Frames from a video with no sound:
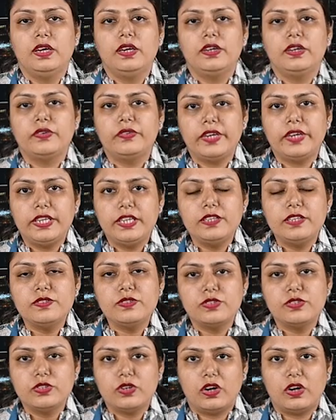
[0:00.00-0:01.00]
Greetings
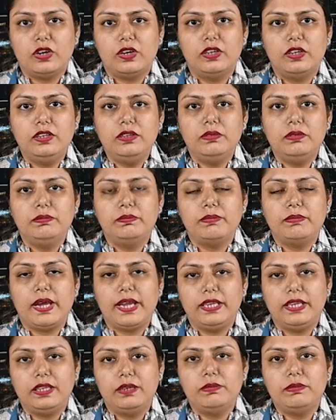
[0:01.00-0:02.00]
to all. My
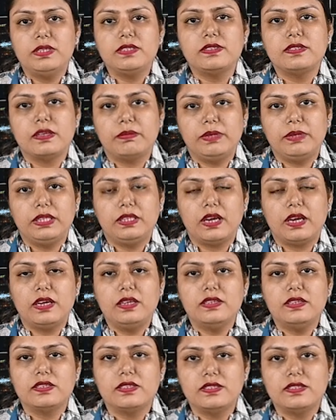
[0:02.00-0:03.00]
name is Samita,
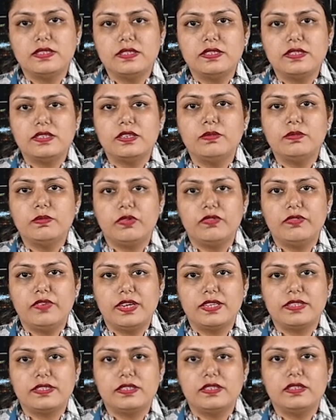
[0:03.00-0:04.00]
Assistant
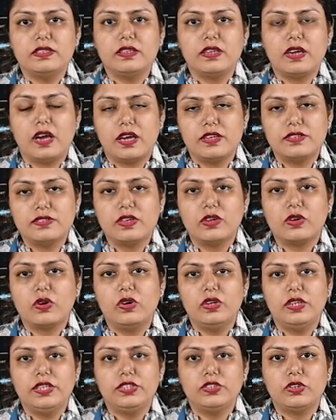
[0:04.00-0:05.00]
Professor, Khalsa
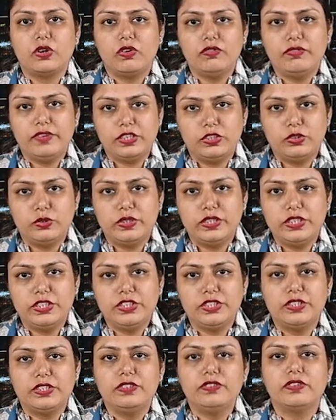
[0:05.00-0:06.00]
College of
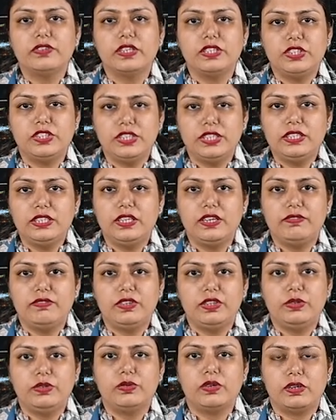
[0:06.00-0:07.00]
Education, Ranjit
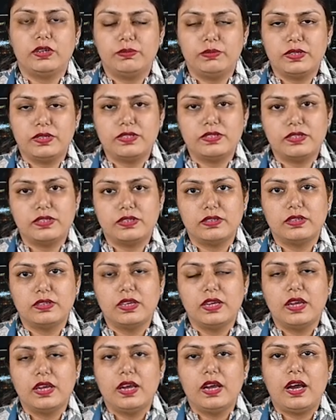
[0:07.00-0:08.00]
Avenue, Amritsar.
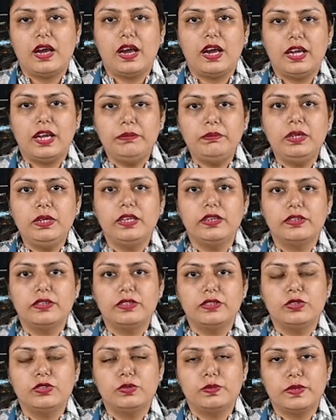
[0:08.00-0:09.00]
I'm here
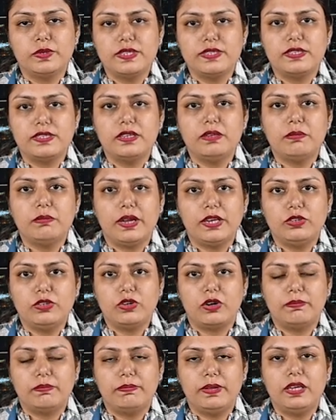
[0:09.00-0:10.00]
to present my
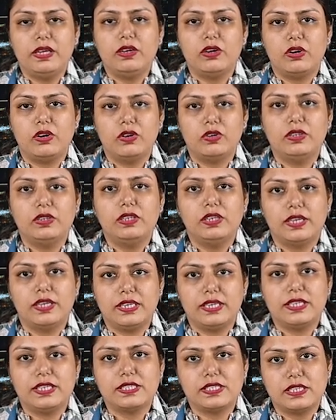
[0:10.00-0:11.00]
topic on
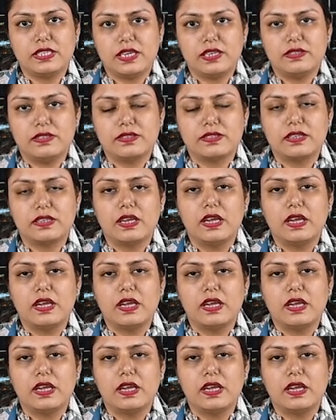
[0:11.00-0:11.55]
learning styles.